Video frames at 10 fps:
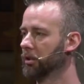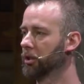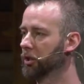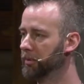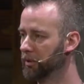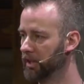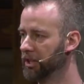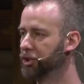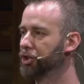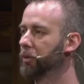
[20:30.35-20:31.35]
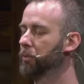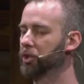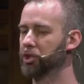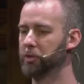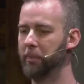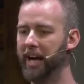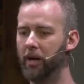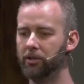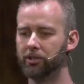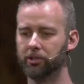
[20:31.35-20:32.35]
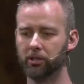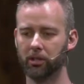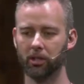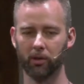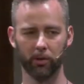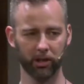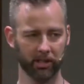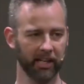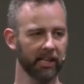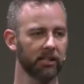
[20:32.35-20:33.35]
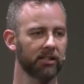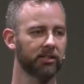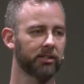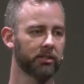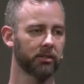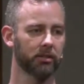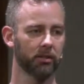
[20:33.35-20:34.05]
could be relationship with your spouse, or your kids,